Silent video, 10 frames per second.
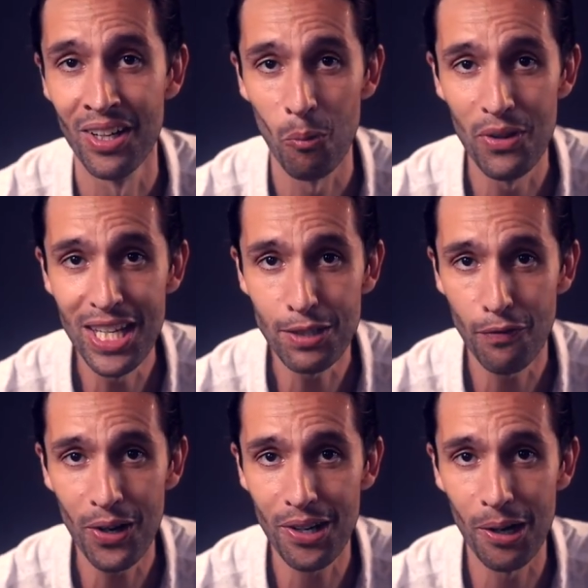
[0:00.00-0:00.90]
With this
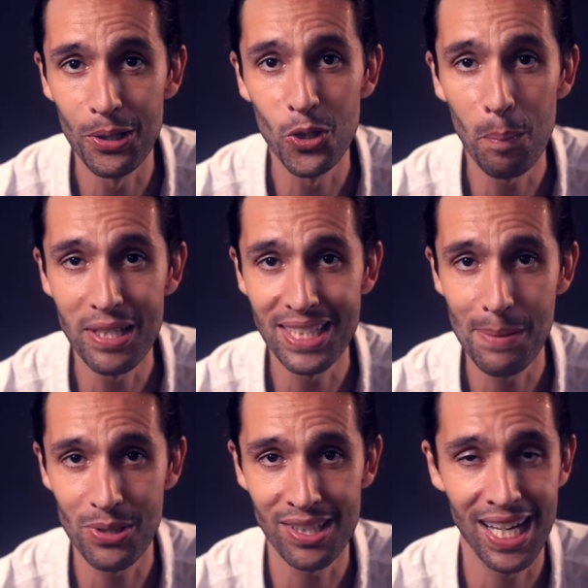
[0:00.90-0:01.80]
photo, your
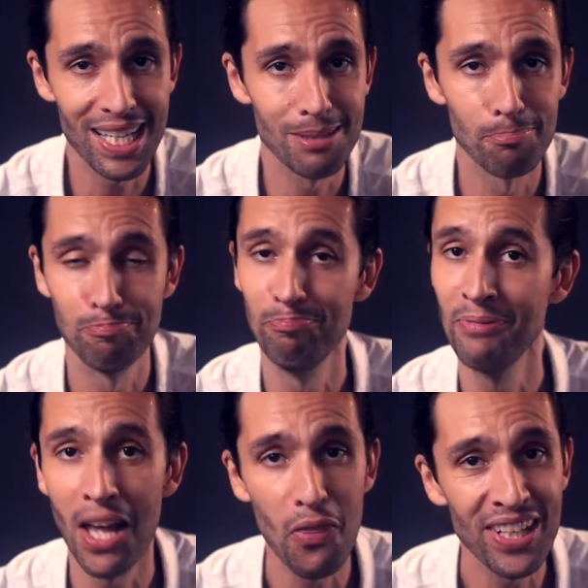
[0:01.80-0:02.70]
perception has
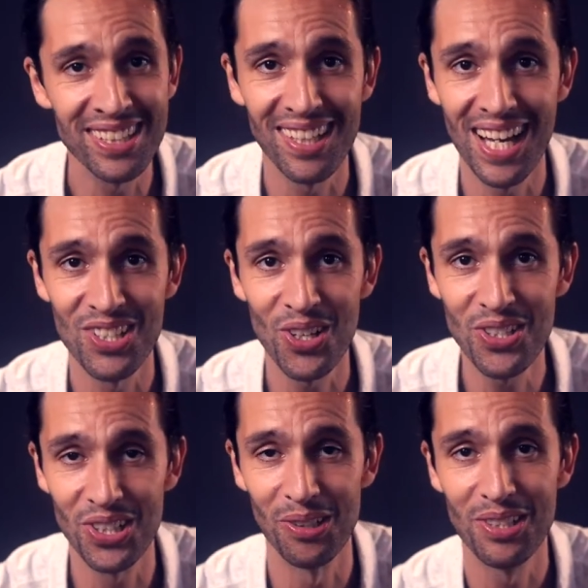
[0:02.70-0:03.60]
nothing to latch
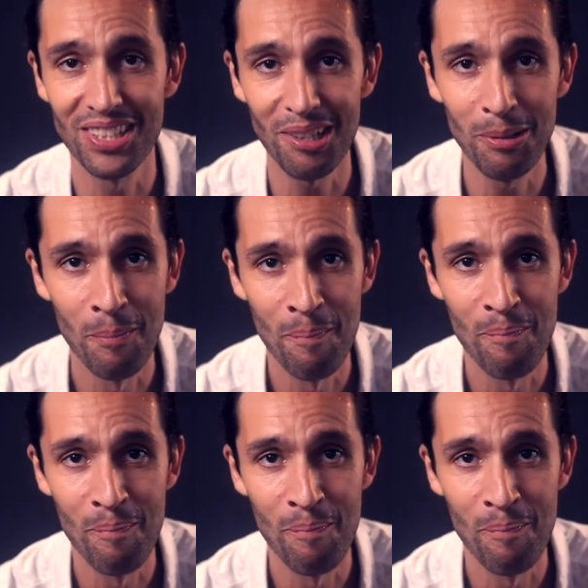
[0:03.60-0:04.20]
onto, so